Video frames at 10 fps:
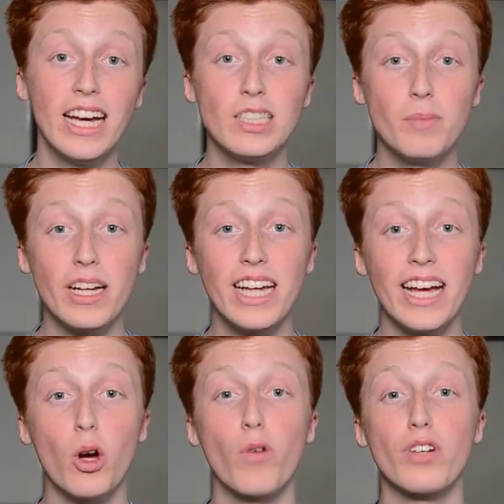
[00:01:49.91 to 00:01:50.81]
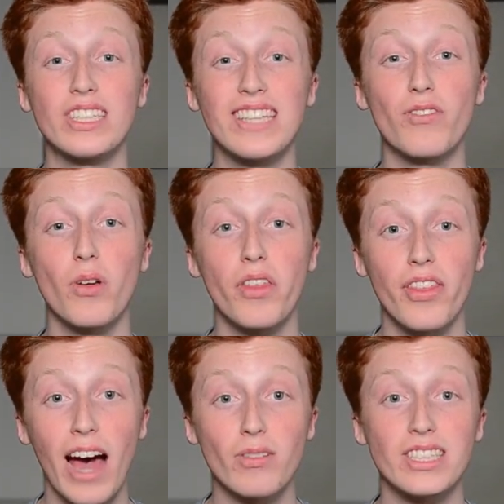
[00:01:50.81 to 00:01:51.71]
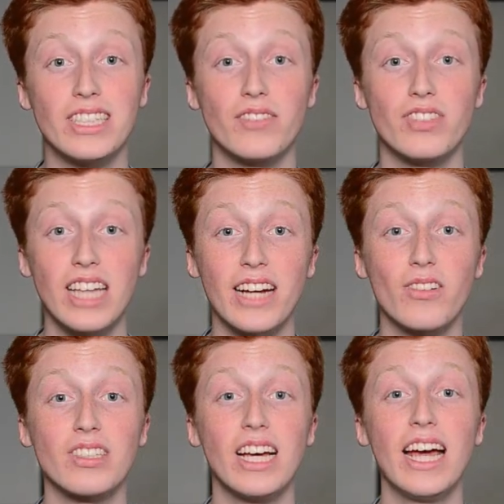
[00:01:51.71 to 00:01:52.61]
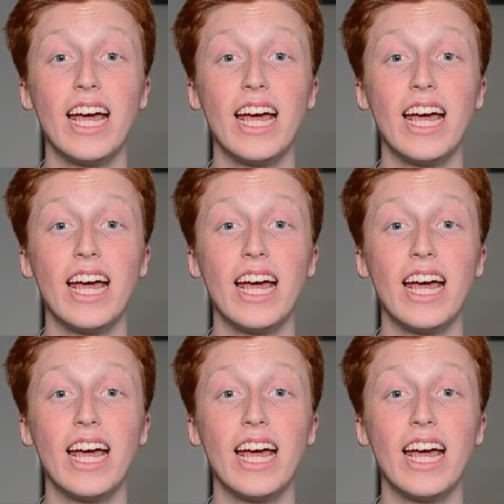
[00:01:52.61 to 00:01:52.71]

is maintained over several thousands of cycles